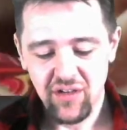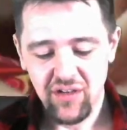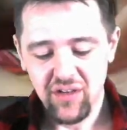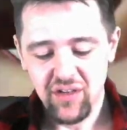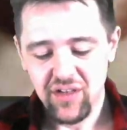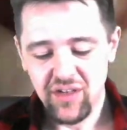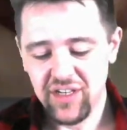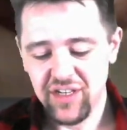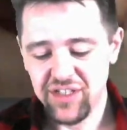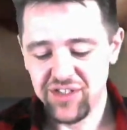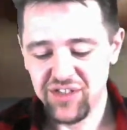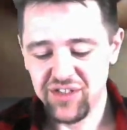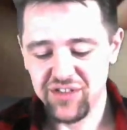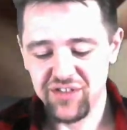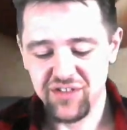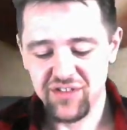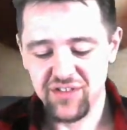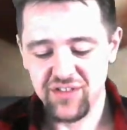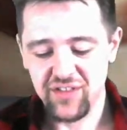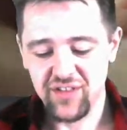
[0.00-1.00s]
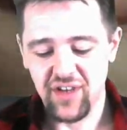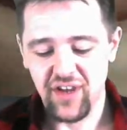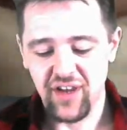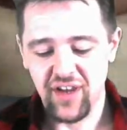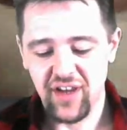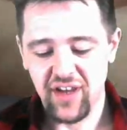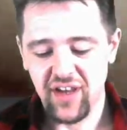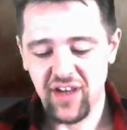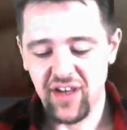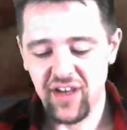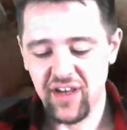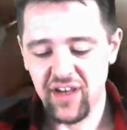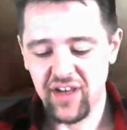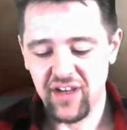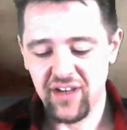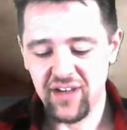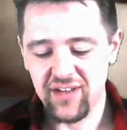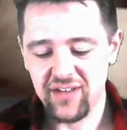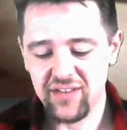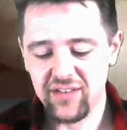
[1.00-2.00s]
It's just
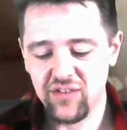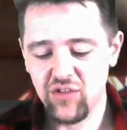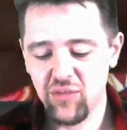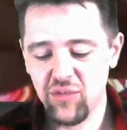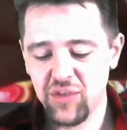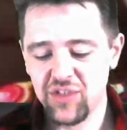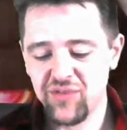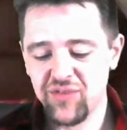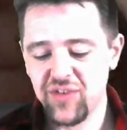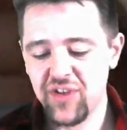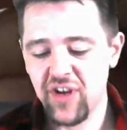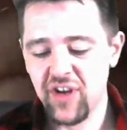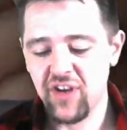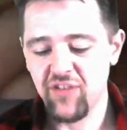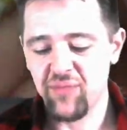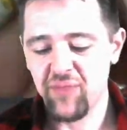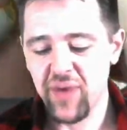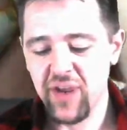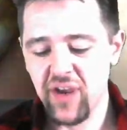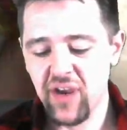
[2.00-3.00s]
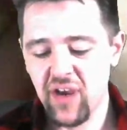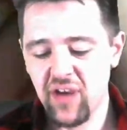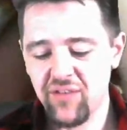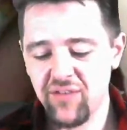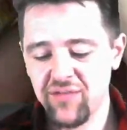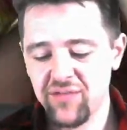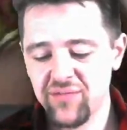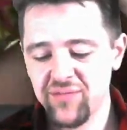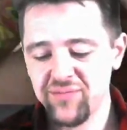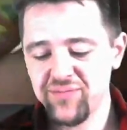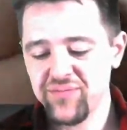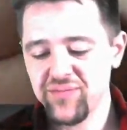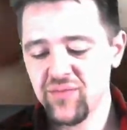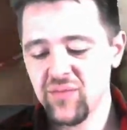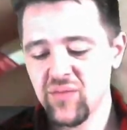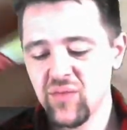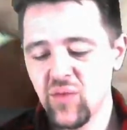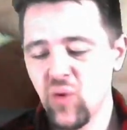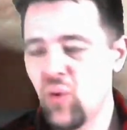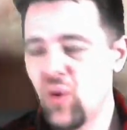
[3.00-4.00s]
uh, too much for not enough payoff.
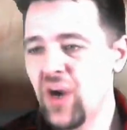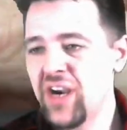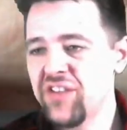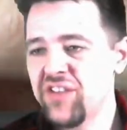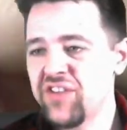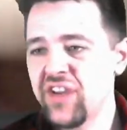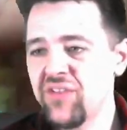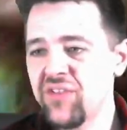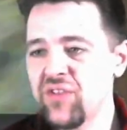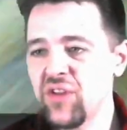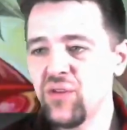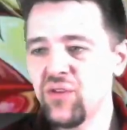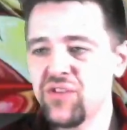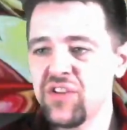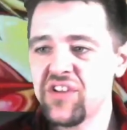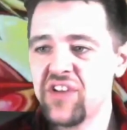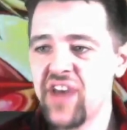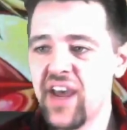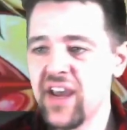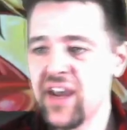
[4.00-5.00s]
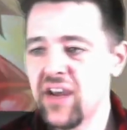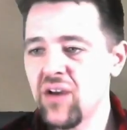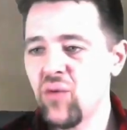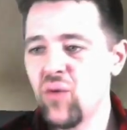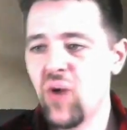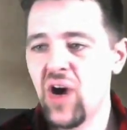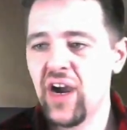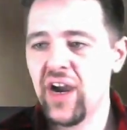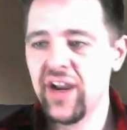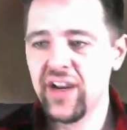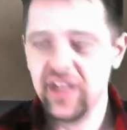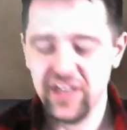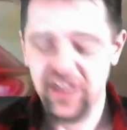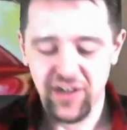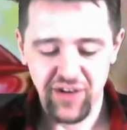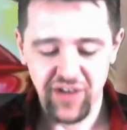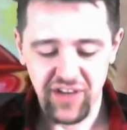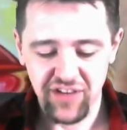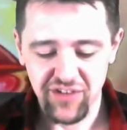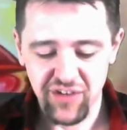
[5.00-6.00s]
Why does he have to lose attack? Why? He already
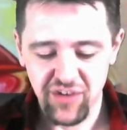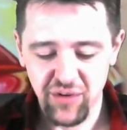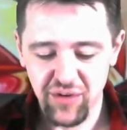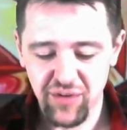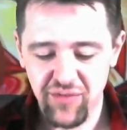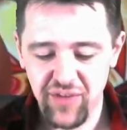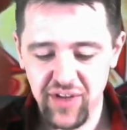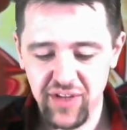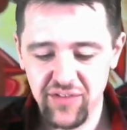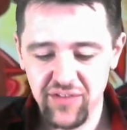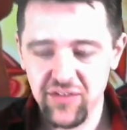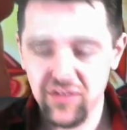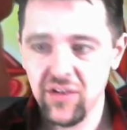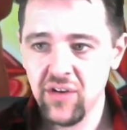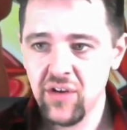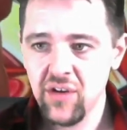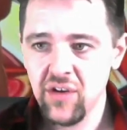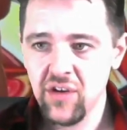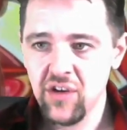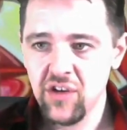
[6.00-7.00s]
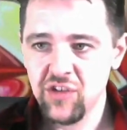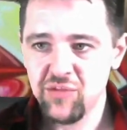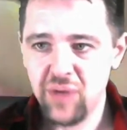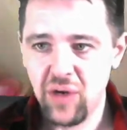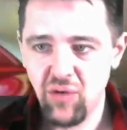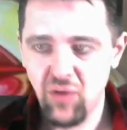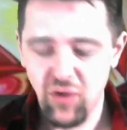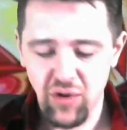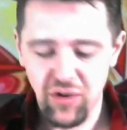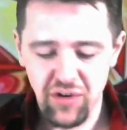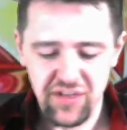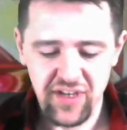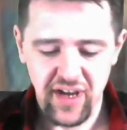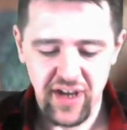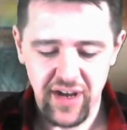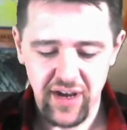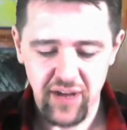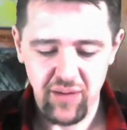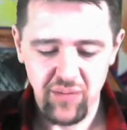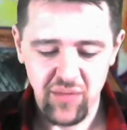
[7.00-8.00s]
has no defense. Spell Ruler
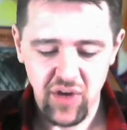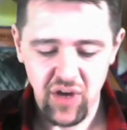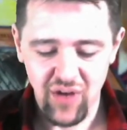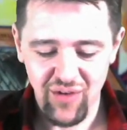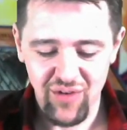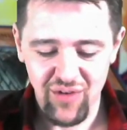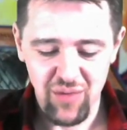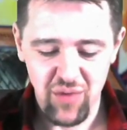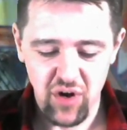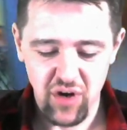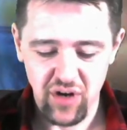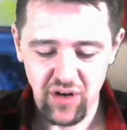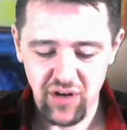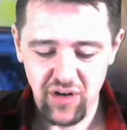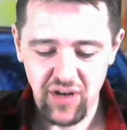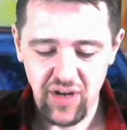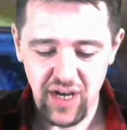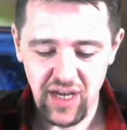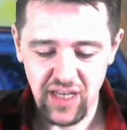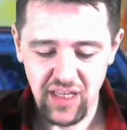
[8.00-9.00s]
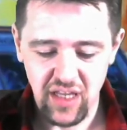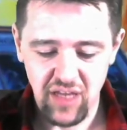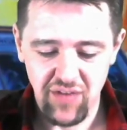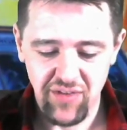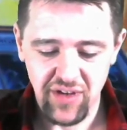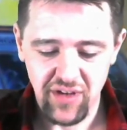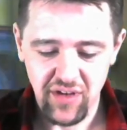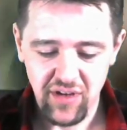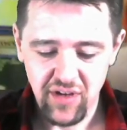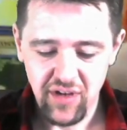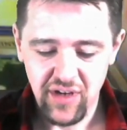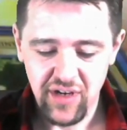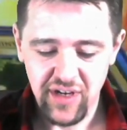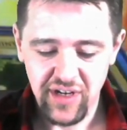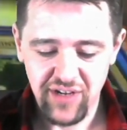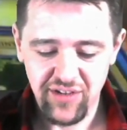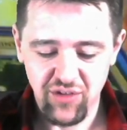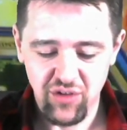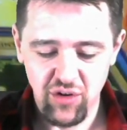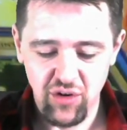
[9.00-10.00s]
time. Hungry Burger. I love it.
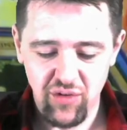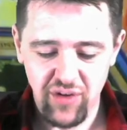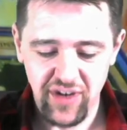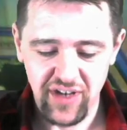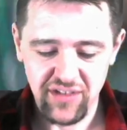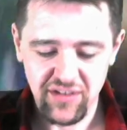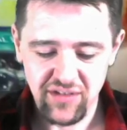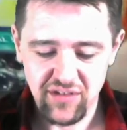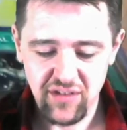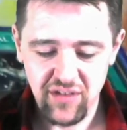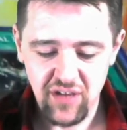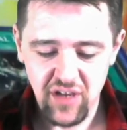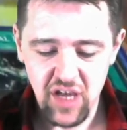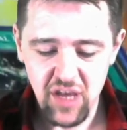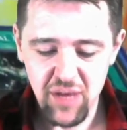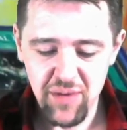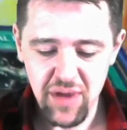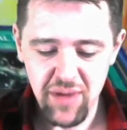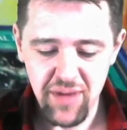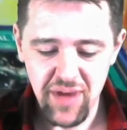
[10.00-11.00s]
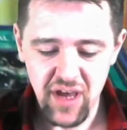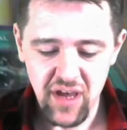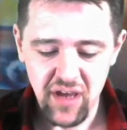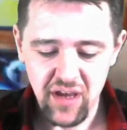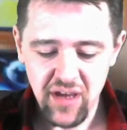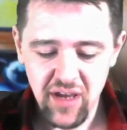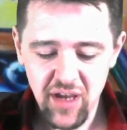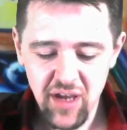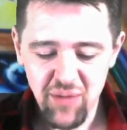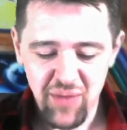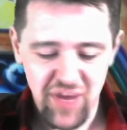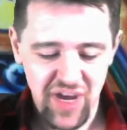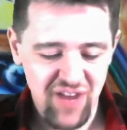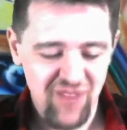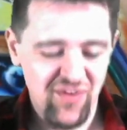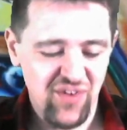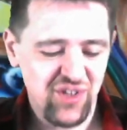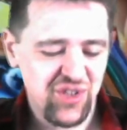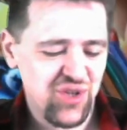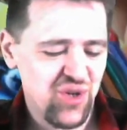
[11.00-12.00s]
Eternal Rest. Amoeba.
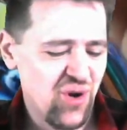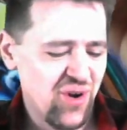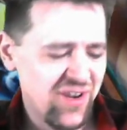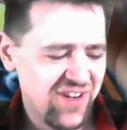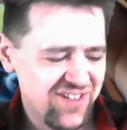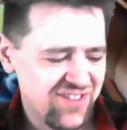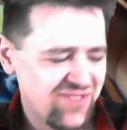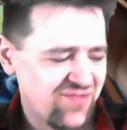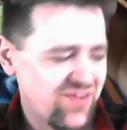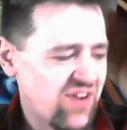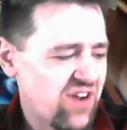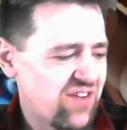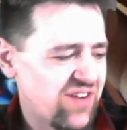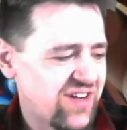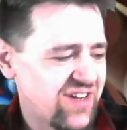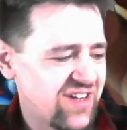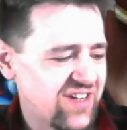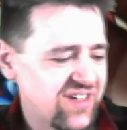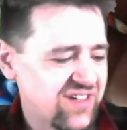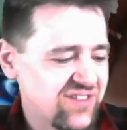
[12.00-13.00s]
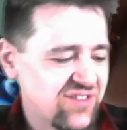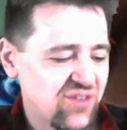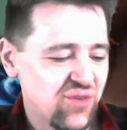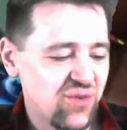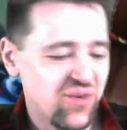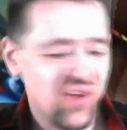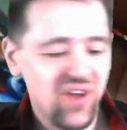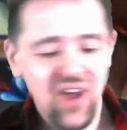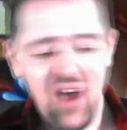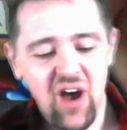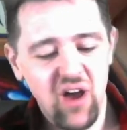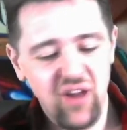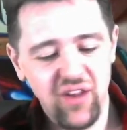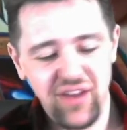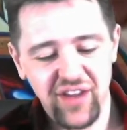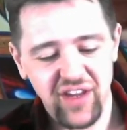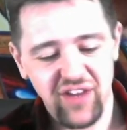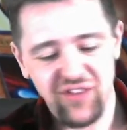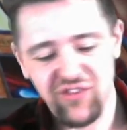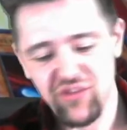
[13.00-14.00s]
Painful Choice. Very nice, dude. All I get
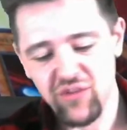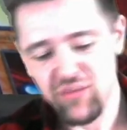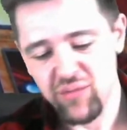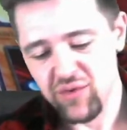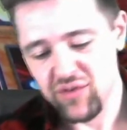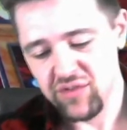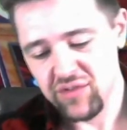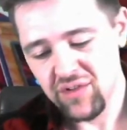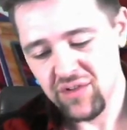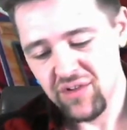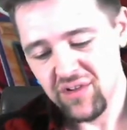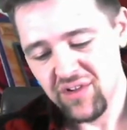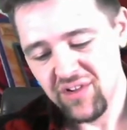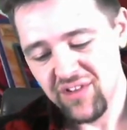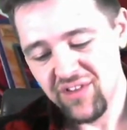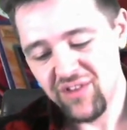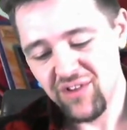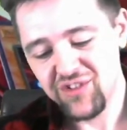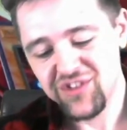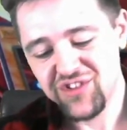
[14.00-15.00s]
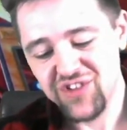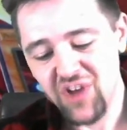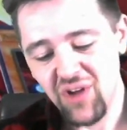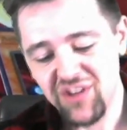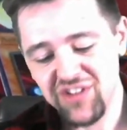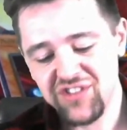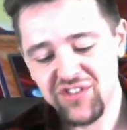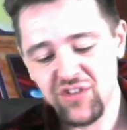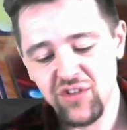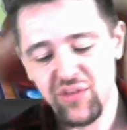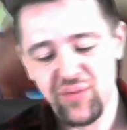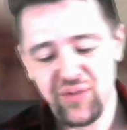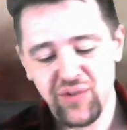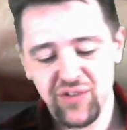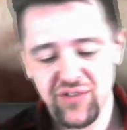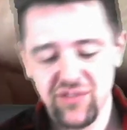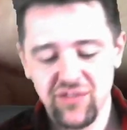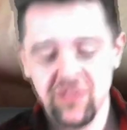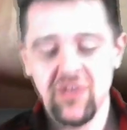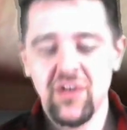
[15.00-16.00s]
is supers. They're solid
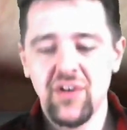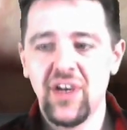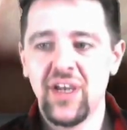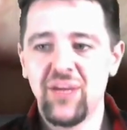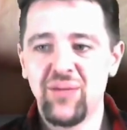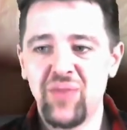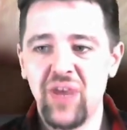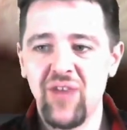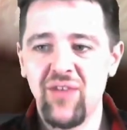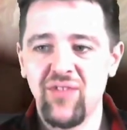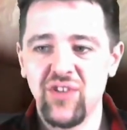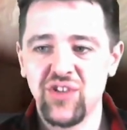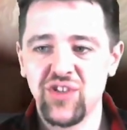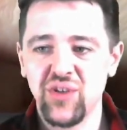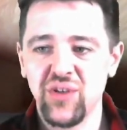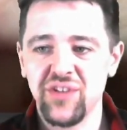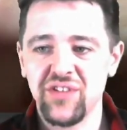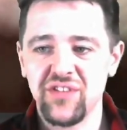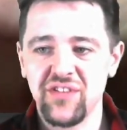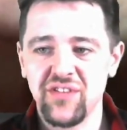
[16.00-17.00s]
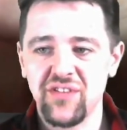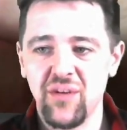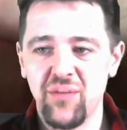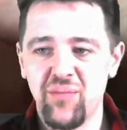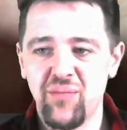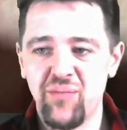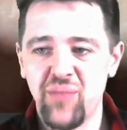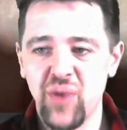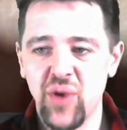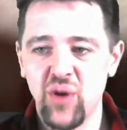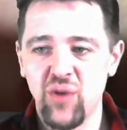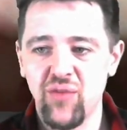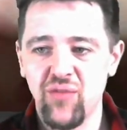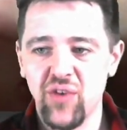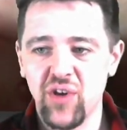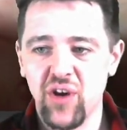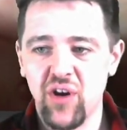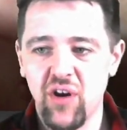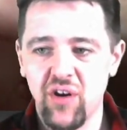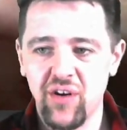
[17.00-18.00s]
supers. And Painful Choice is a beautiful
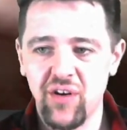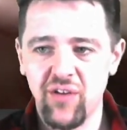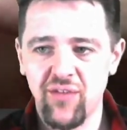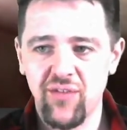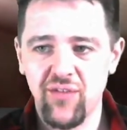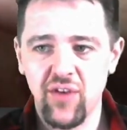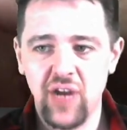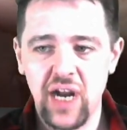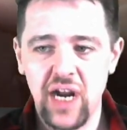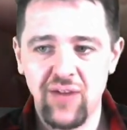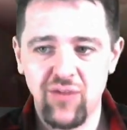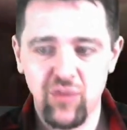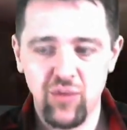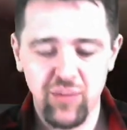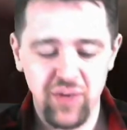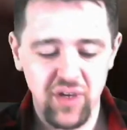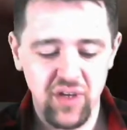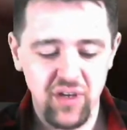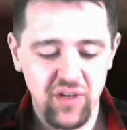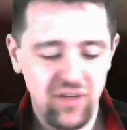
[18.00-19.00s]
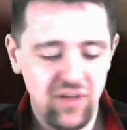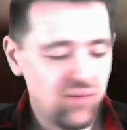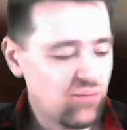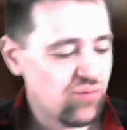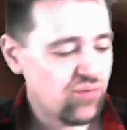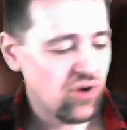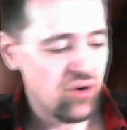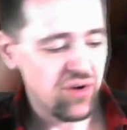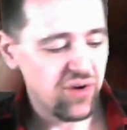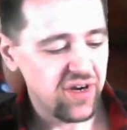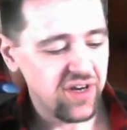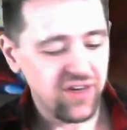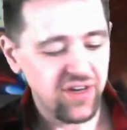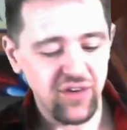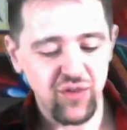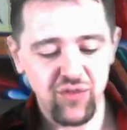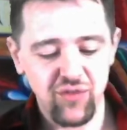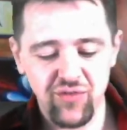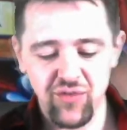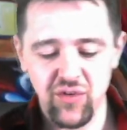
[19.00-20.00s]
card. It'll forever be broken and
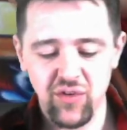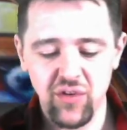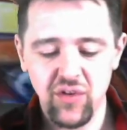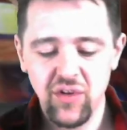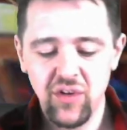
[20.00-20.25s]
useful.